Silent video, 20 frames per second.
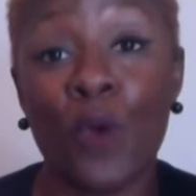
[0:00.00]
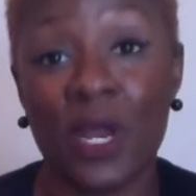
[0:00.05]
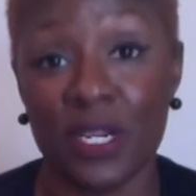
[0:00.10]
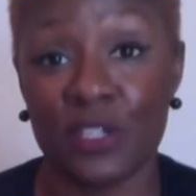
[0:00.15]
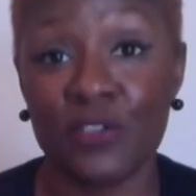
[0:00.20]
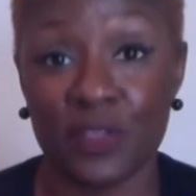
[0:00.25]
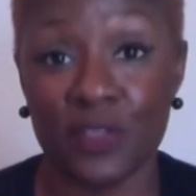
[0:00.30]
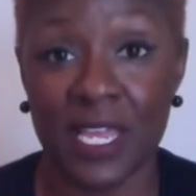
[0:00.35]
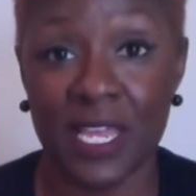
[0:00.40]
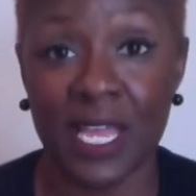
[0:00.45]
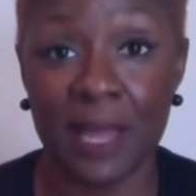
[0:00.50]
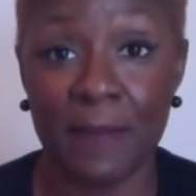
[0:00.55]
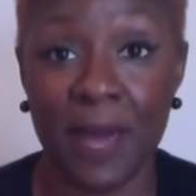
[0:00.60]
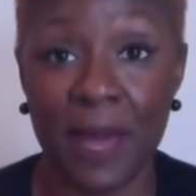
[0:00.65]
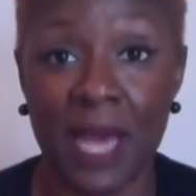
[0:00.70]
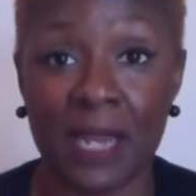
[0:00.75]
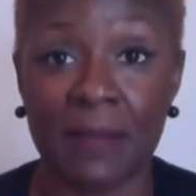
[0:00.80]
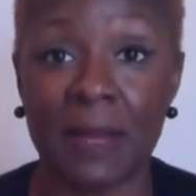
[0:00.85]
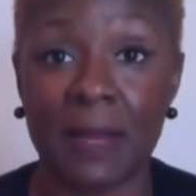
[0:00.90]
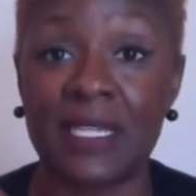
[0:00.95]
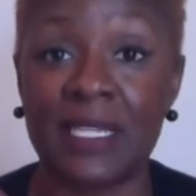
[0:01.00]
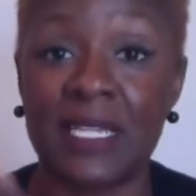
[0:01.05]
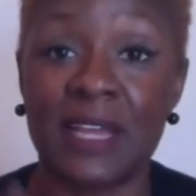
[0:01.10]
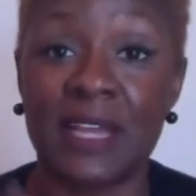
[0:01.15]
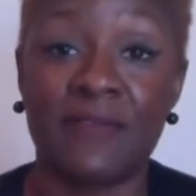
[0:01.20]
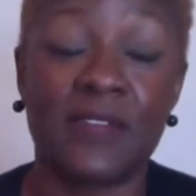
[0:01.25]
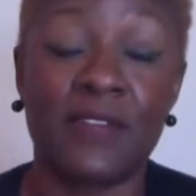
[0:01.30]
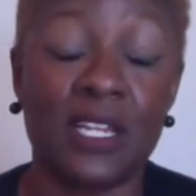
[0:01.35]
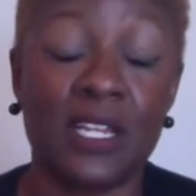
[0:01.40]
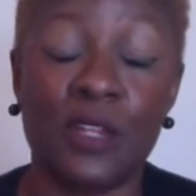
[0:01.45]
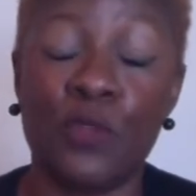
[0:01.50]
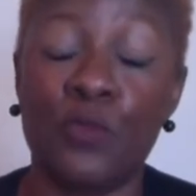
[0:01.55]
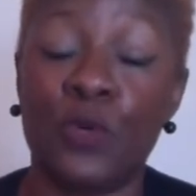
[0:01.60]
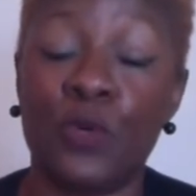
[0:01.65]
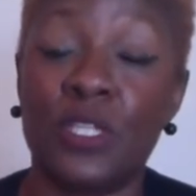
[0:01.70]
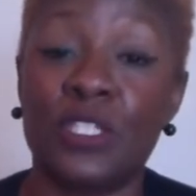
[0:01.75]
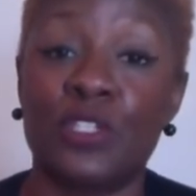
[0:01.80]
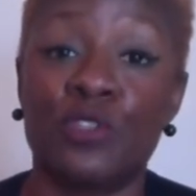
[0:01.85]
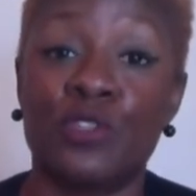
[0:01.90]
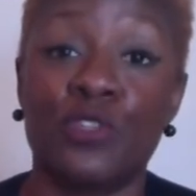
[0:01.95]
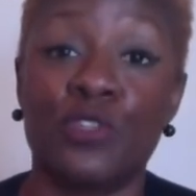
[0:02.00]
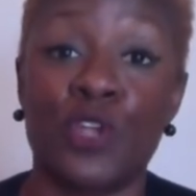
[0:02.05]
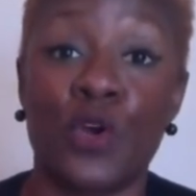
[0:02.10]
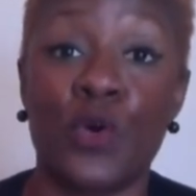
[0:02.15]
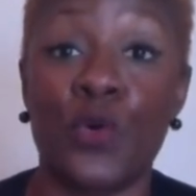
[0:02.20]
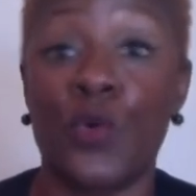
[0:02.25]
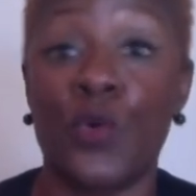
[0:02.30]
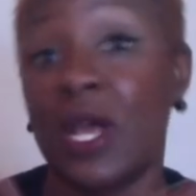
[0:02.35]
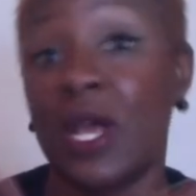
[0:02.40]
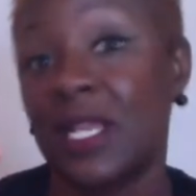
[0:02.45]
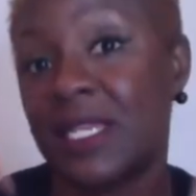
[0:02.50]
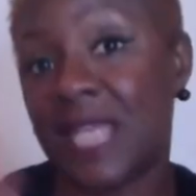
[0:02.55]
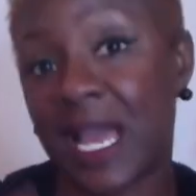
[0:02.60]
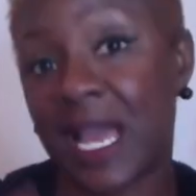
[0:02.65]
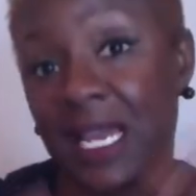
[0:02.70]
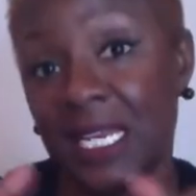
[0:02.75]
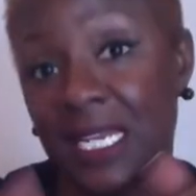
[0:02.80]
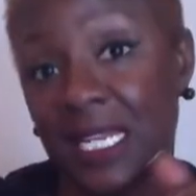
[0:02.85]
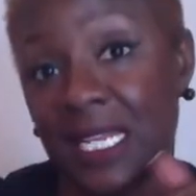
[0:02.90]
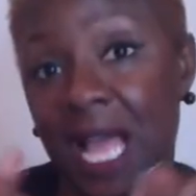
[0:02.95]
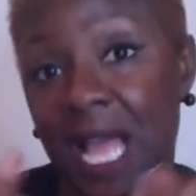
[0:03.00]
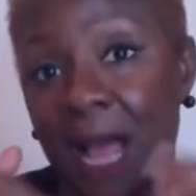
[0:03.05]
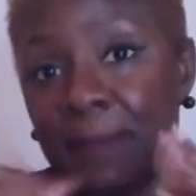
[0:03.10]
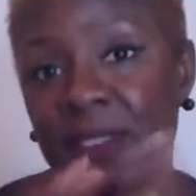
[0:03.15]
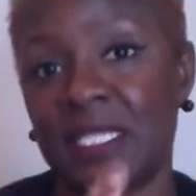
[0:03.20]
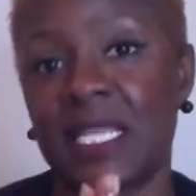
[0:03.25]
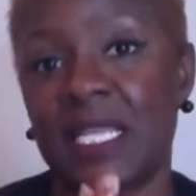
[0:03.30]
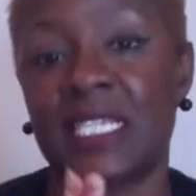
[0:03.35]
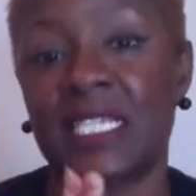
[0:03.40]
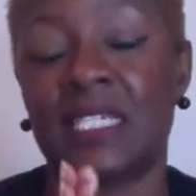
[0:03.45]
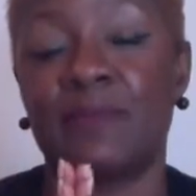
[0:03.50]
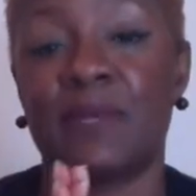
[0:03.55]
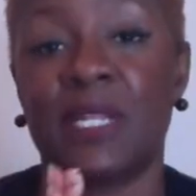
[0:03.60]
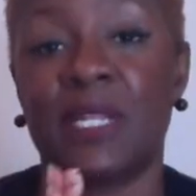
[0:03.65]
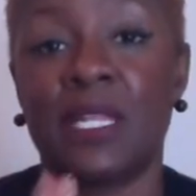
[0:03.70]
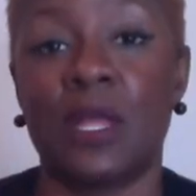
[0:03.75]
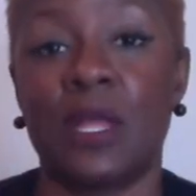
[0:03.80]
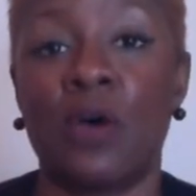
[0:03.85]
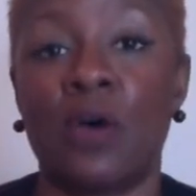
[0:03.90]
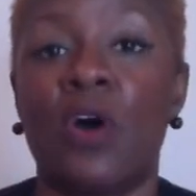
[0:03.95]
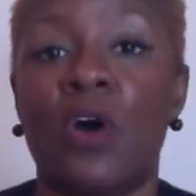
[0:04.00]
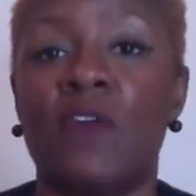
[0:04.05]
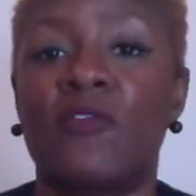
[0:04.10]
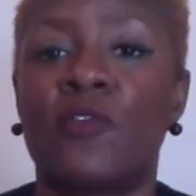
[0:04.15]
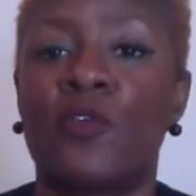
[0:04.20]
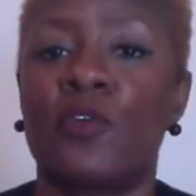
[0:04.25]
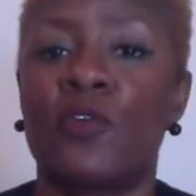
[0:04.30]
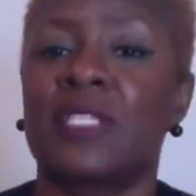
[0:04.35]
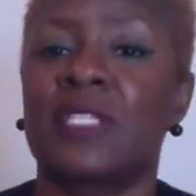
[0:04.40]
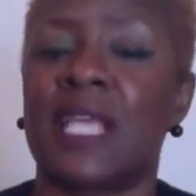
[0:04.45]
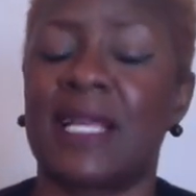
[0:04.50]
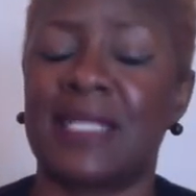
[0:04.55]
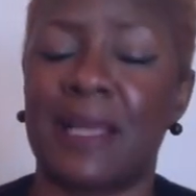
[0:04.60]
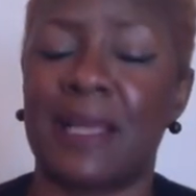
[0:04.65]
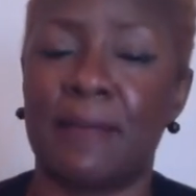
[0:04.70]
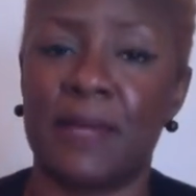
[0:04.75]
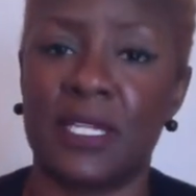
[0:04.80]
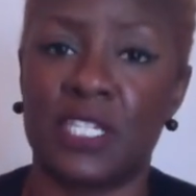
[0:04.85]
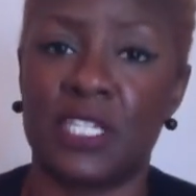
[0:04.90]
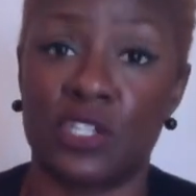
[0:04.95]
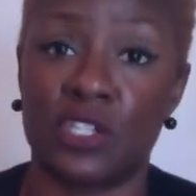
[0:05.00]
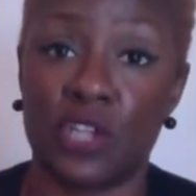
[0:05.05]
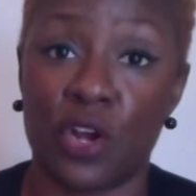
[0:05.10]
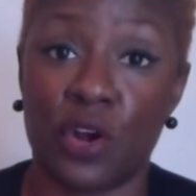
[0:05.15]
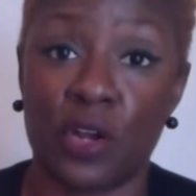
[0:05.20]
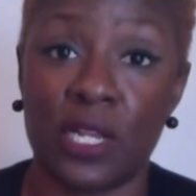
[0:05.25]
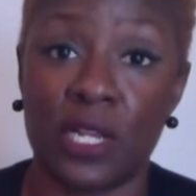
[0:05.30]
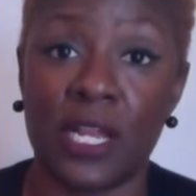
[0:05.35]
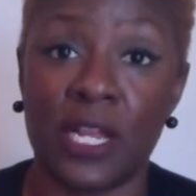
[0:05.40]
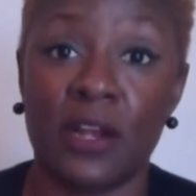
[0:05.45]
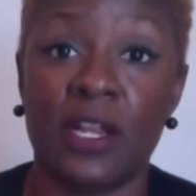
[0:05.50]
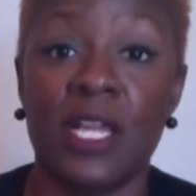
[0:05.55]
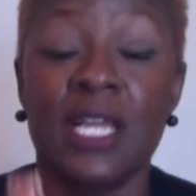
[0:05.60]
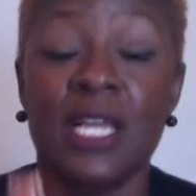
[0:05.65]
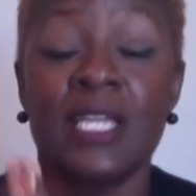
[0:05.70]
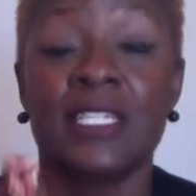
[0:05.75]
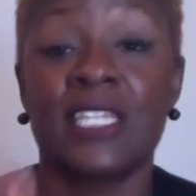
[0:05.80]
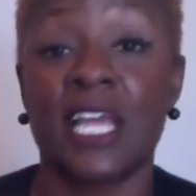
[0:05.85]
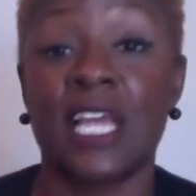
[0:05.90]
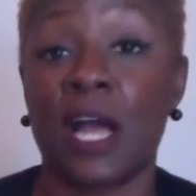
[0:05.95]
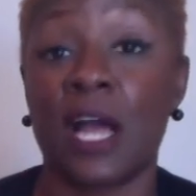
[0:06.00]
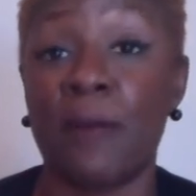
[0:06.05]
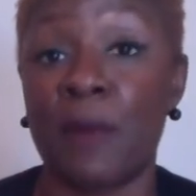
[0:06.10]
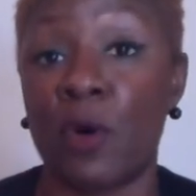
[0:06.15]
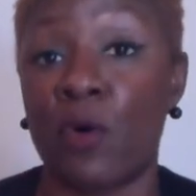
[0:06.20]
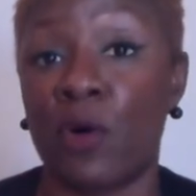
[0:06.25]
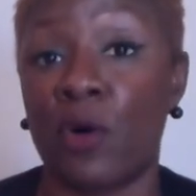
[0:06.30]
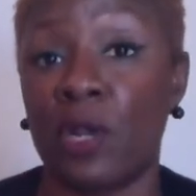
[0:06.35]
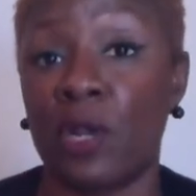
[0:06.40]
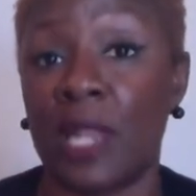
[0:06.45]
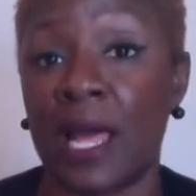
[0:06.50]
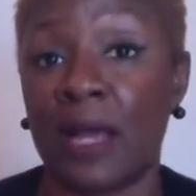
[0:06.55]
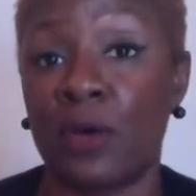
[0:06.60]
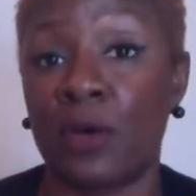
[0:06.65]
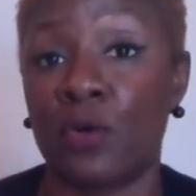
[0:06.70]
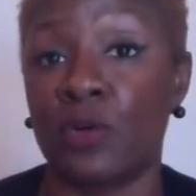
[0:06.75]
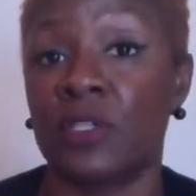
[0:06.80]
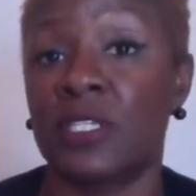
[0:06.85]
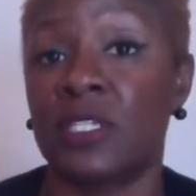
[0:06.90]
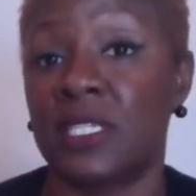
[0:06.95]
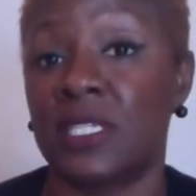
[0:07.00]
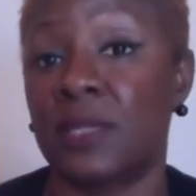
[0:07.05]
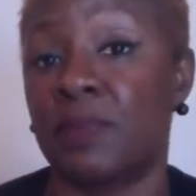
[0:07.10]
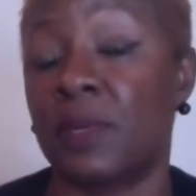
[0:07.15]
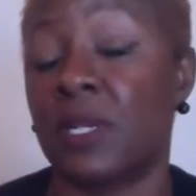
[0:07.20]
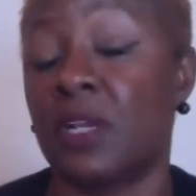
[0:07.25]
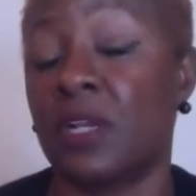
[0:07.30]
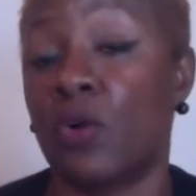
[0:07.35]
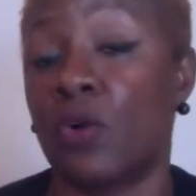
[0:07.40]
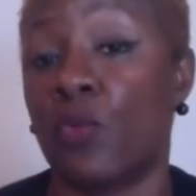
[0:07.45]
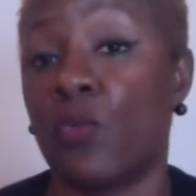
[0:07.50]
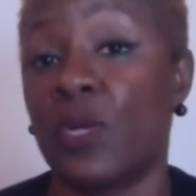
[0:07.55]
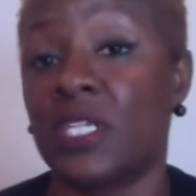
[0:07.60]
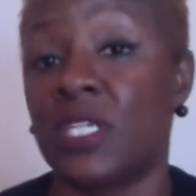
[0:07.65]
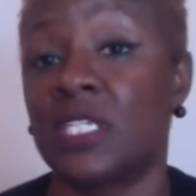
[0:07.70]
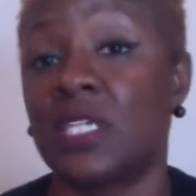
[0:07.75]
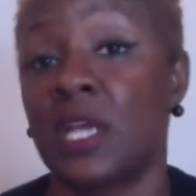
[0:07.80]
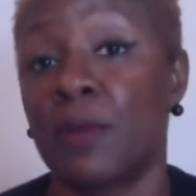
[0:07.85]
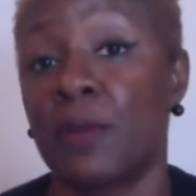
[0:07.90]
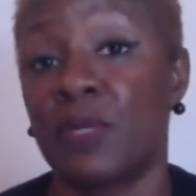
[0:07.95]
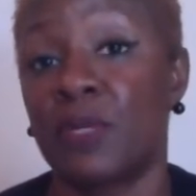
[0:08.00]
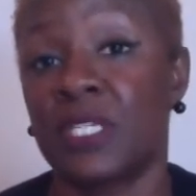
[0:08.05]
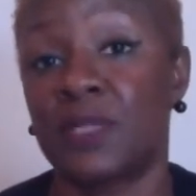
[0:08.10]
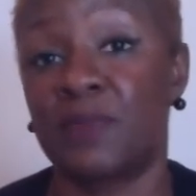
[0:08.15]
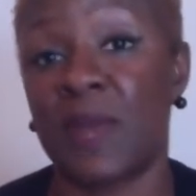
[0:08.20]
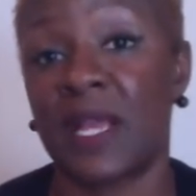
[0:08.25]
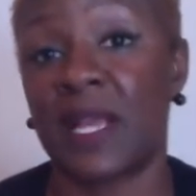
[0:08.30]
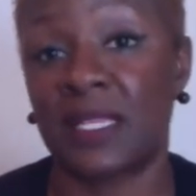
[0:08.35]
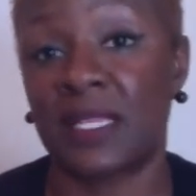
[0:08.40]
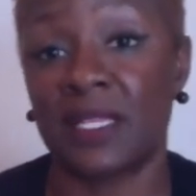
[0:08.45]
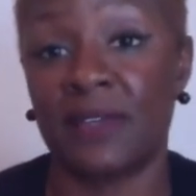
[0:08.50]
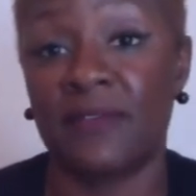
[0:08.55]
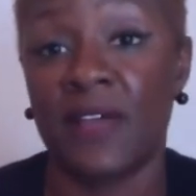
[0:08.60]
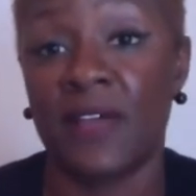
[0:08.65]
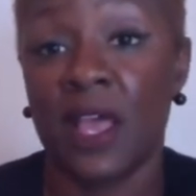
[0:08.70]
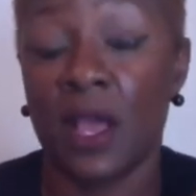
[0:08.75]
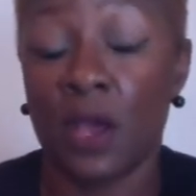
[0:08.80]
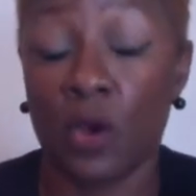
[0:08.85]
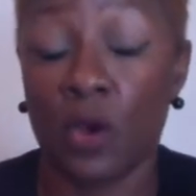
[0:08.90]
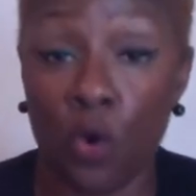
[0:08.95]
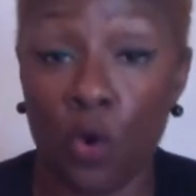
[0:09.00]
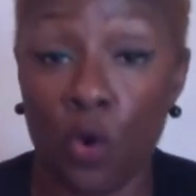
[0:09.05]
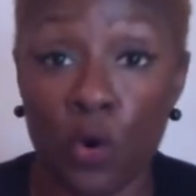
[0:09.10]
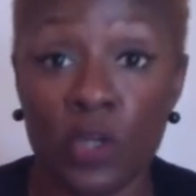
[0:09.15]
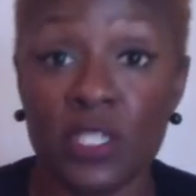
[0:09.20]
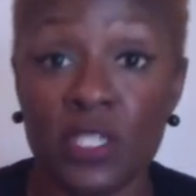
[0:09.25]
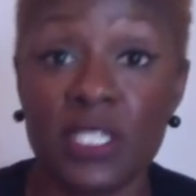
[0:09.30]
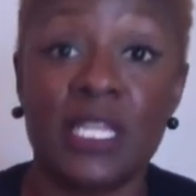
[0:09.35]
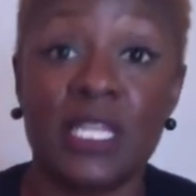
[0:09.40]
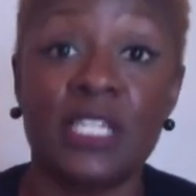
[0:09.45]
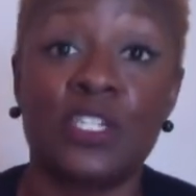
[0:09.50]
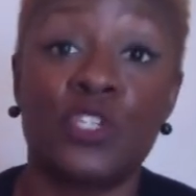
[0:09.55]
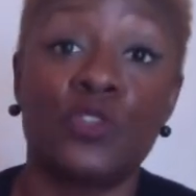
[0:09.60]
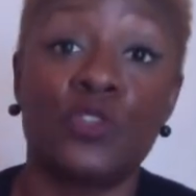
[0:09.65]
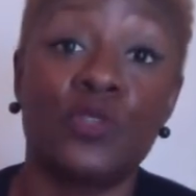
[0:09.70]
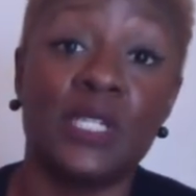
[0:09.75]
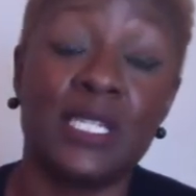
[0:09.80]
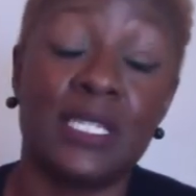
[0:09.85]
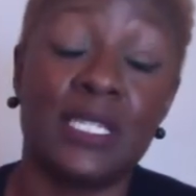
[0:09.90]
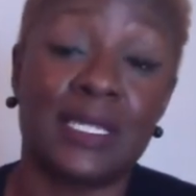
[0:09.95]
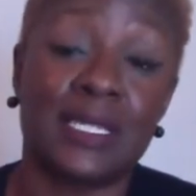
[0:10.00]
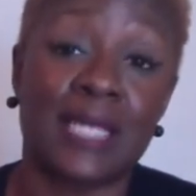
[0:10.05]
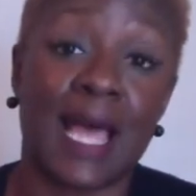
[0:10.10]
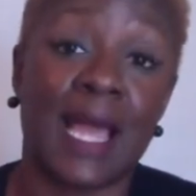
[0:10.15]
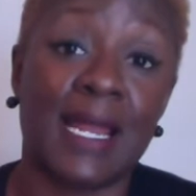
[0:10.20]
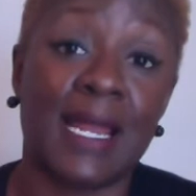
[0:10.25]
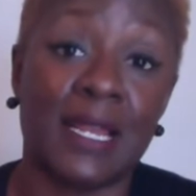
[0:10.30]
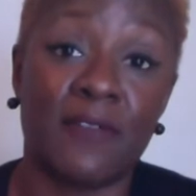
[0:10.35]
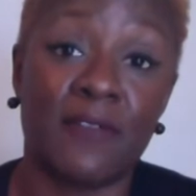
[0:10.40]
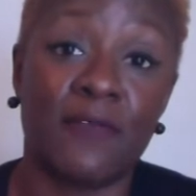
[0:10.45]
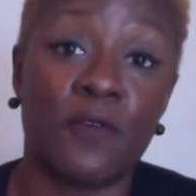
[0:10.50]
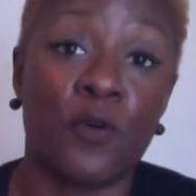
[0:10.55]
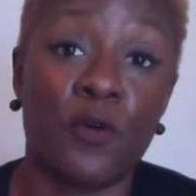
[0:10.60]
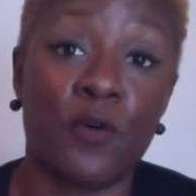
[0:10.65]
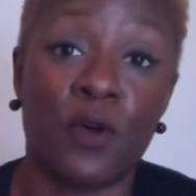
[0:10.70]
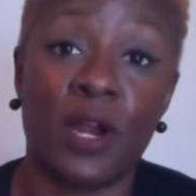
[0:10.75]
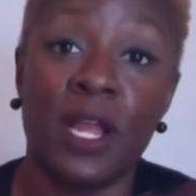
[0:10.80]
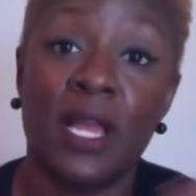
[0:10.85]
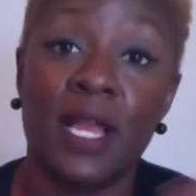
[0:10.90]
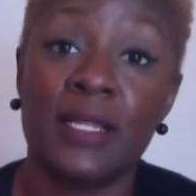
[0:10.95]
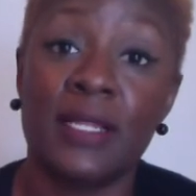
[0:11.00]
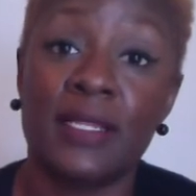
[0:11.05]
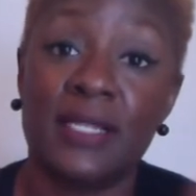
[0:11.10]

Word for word: did you think about them? I definitely want to know down in the comment section below. Of course, as I mentioned earlier, check out my online courses depending on which perspective course that you need to sign up for.